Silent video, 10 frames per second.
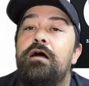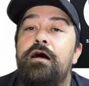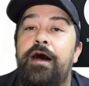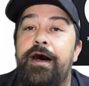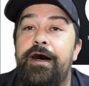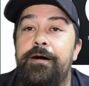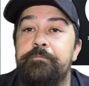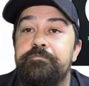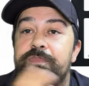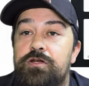
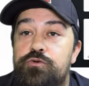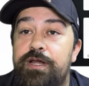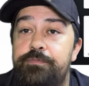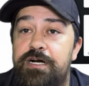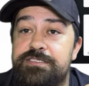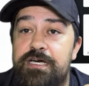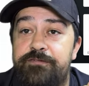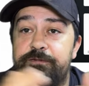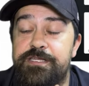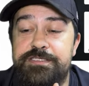Um, twenty bucks off
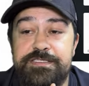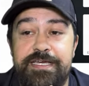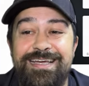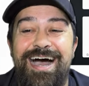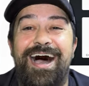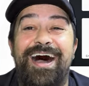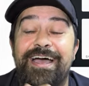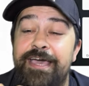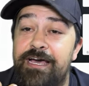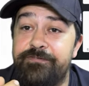for this thing. I
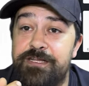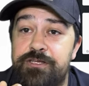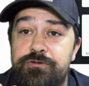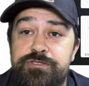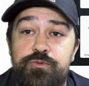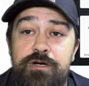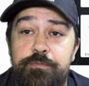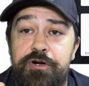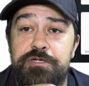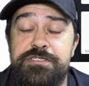haven't used one
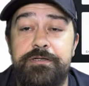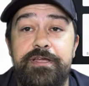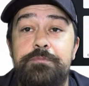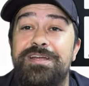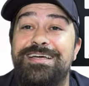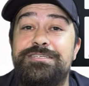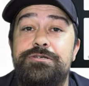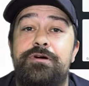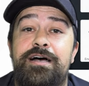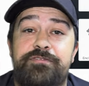personally, but I
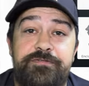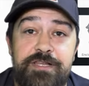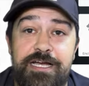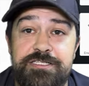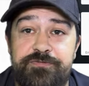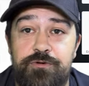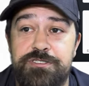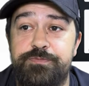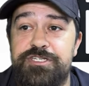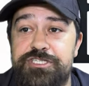do have a
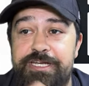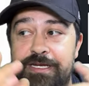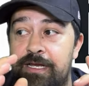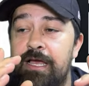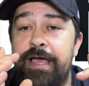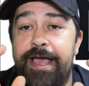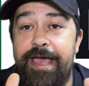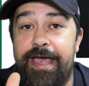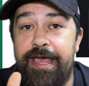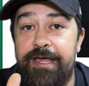FlashForge machine,
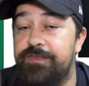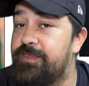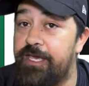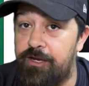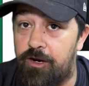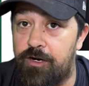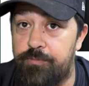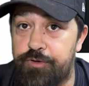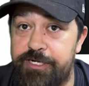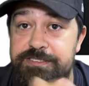and they are pretty